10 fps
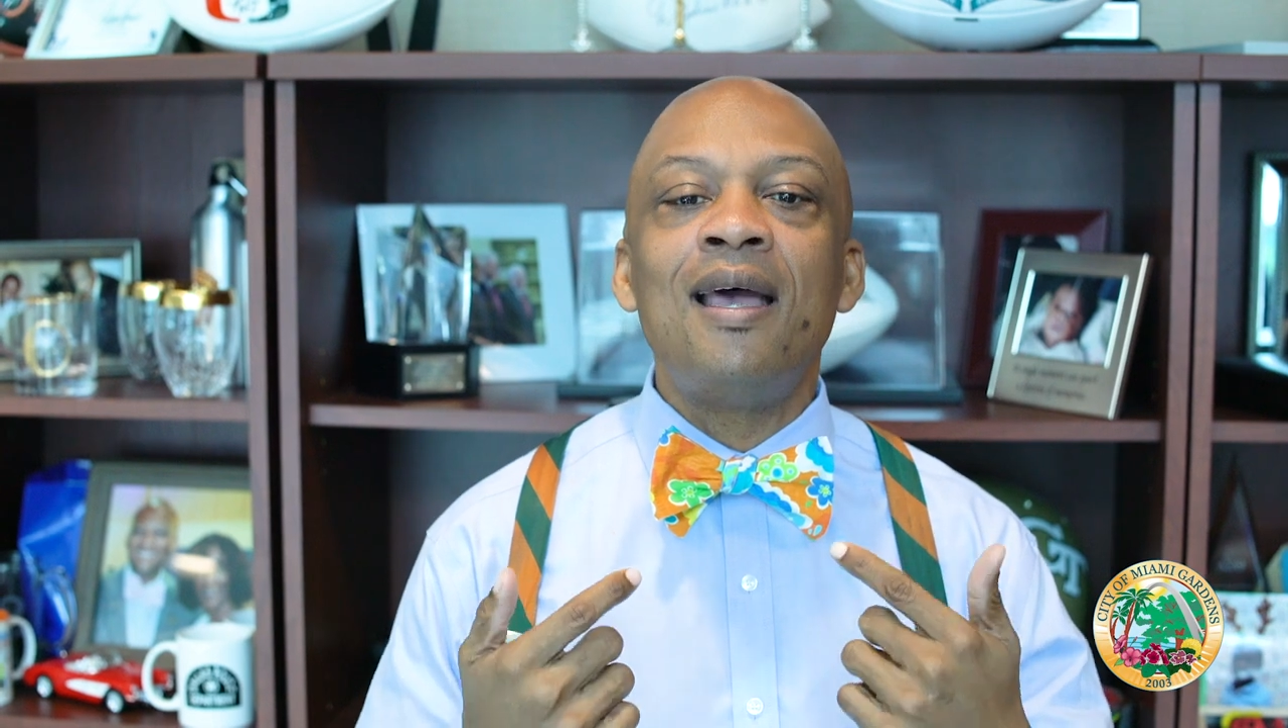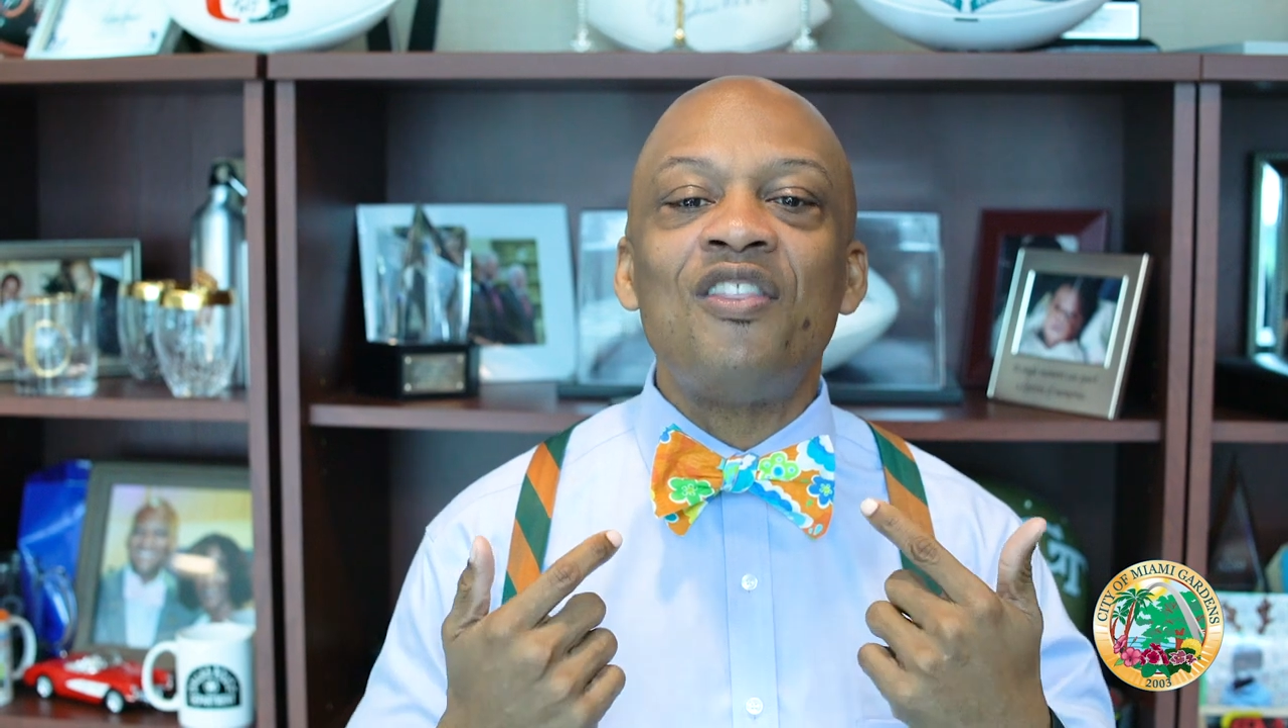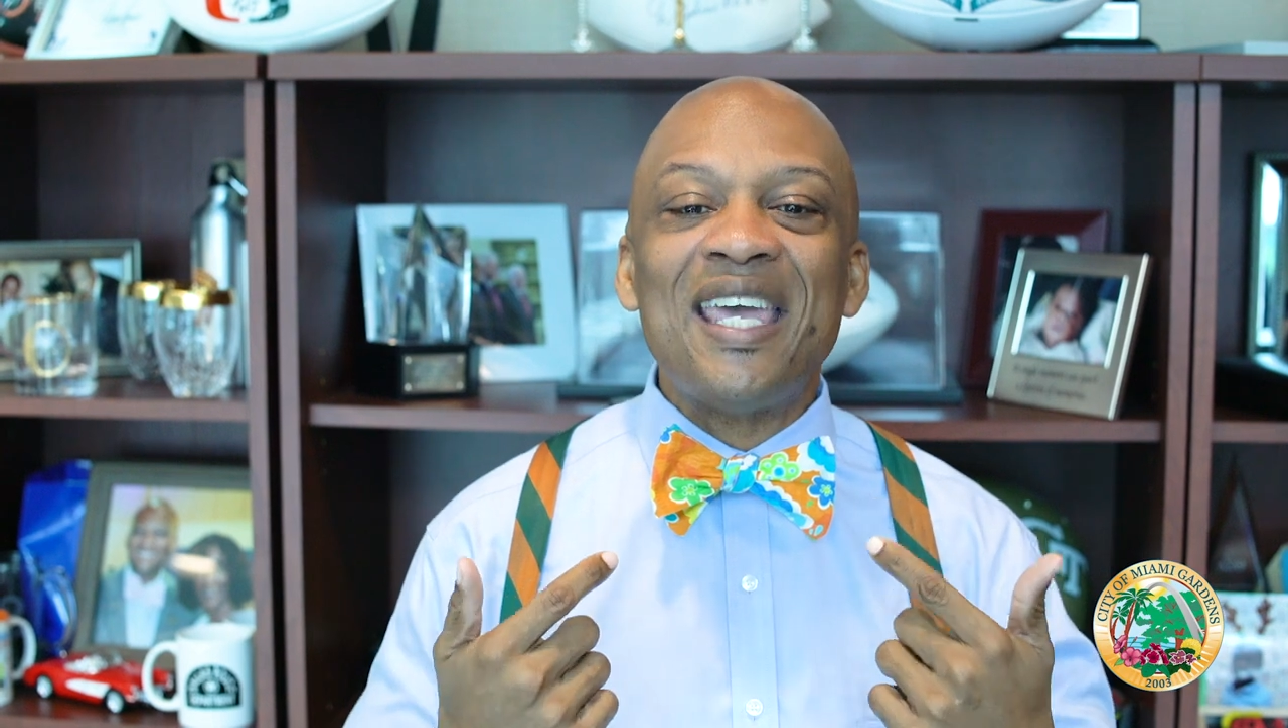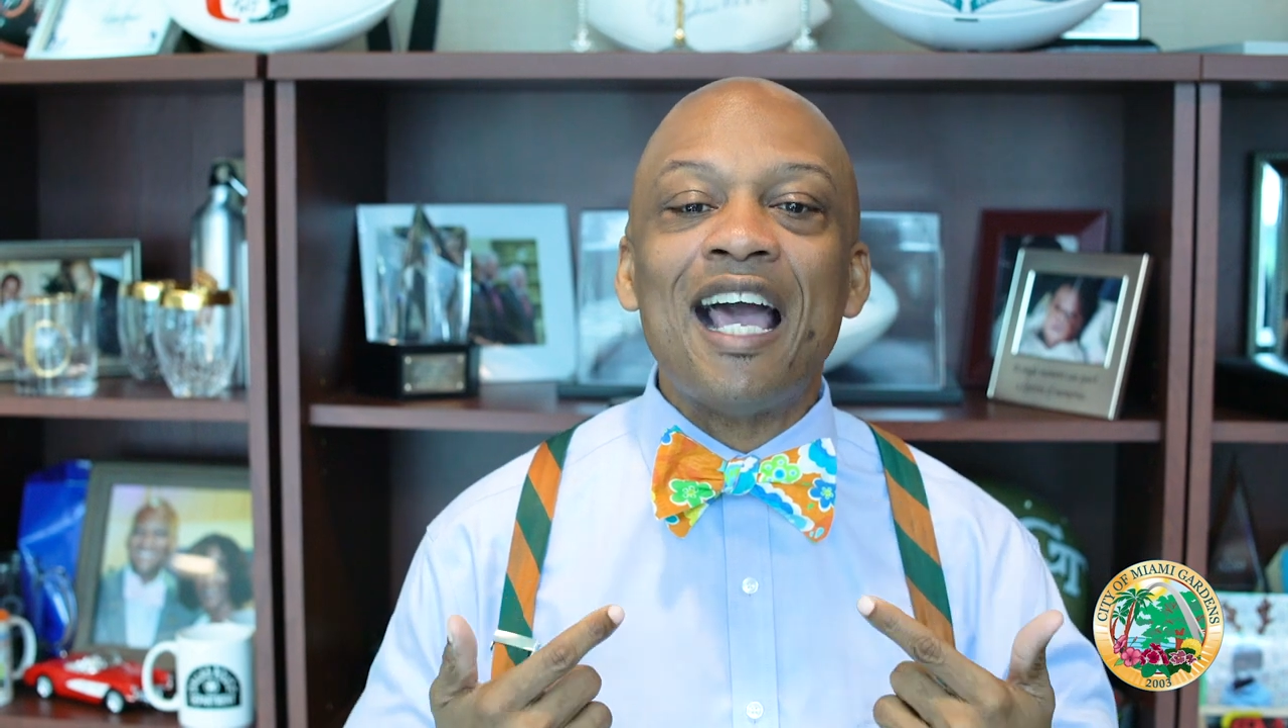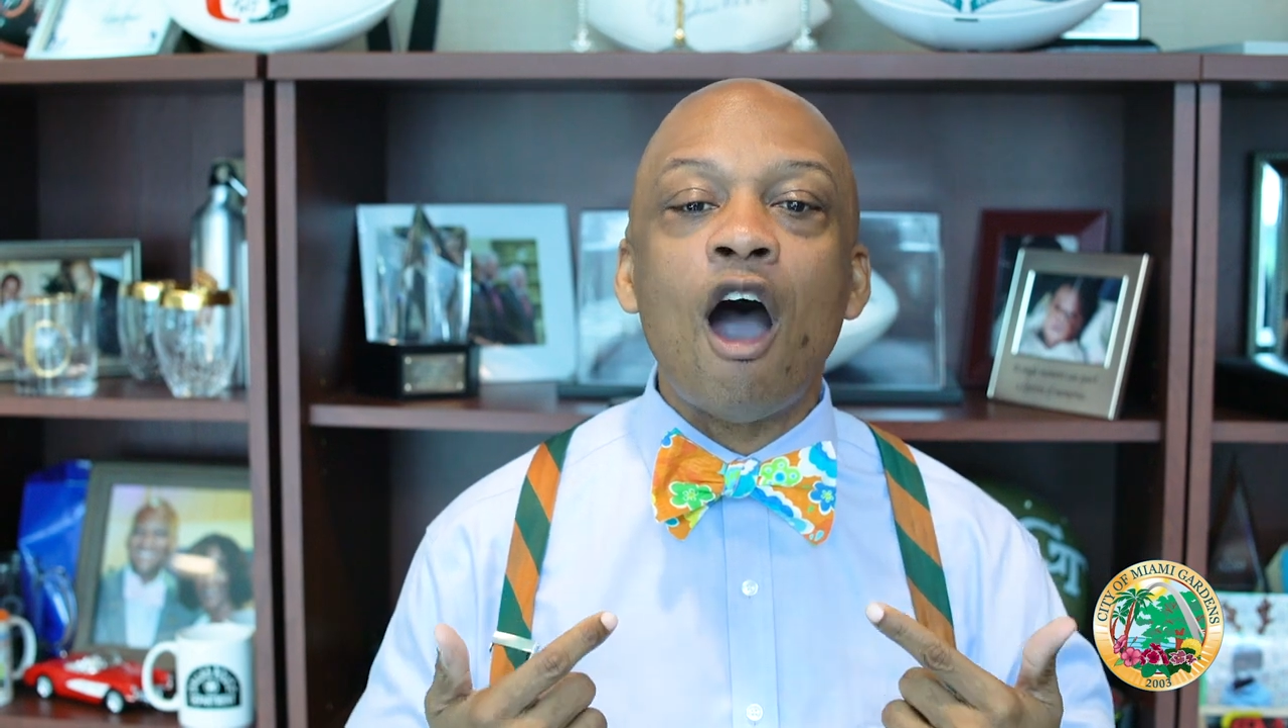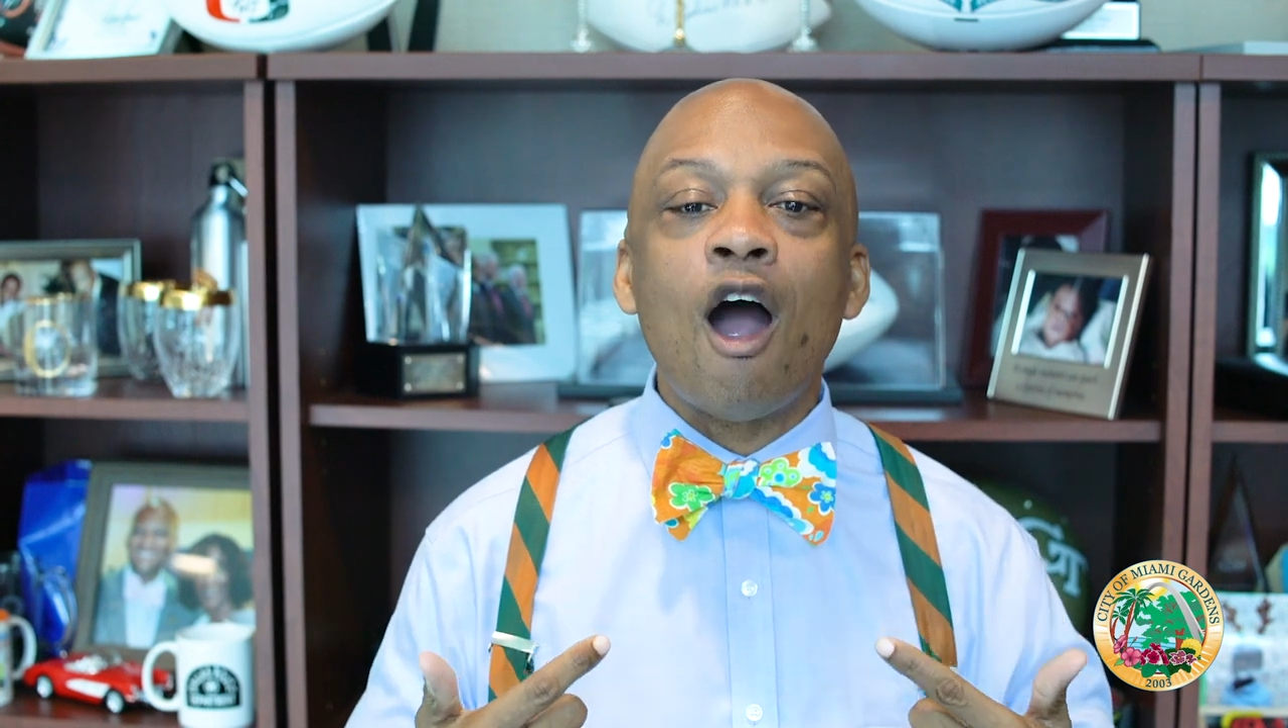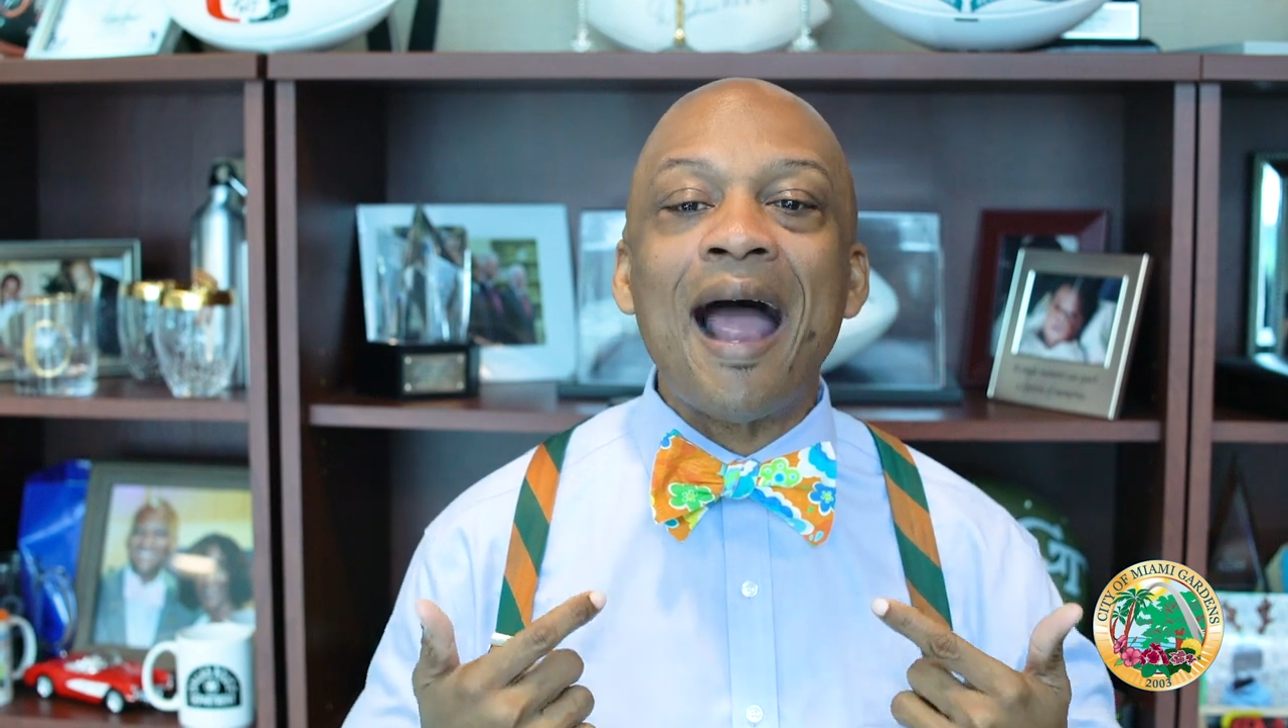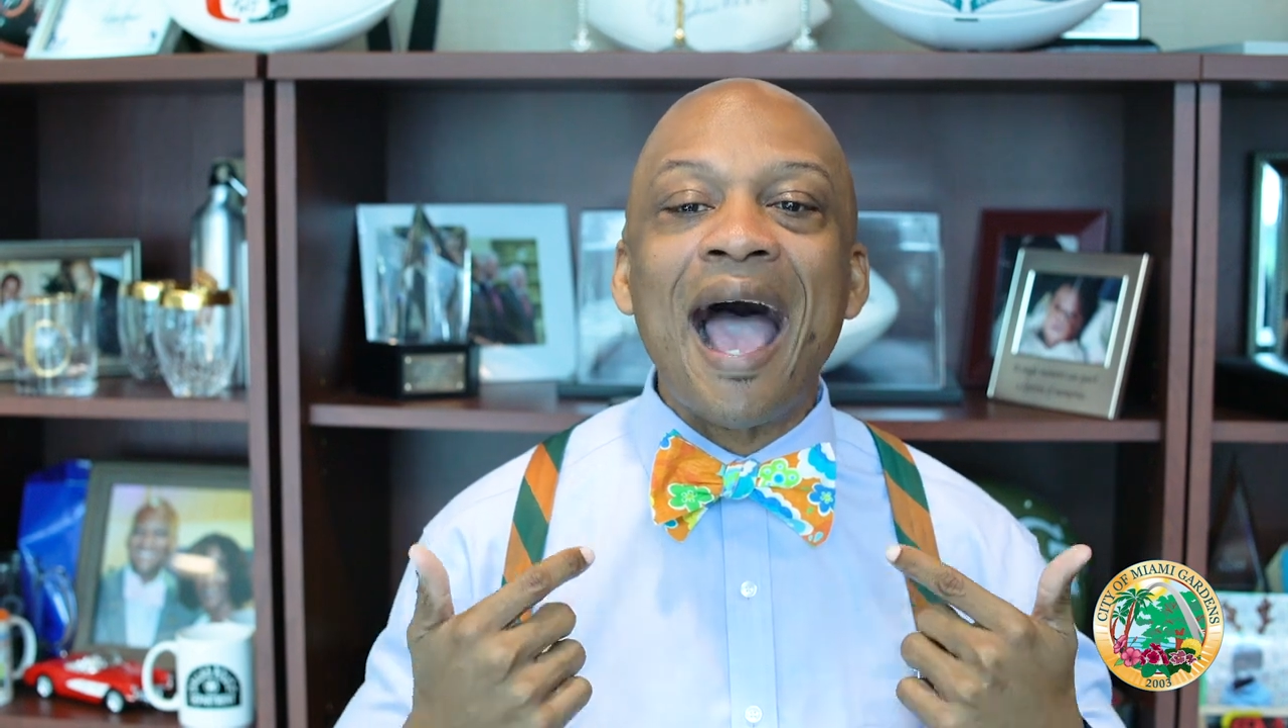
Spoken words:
They are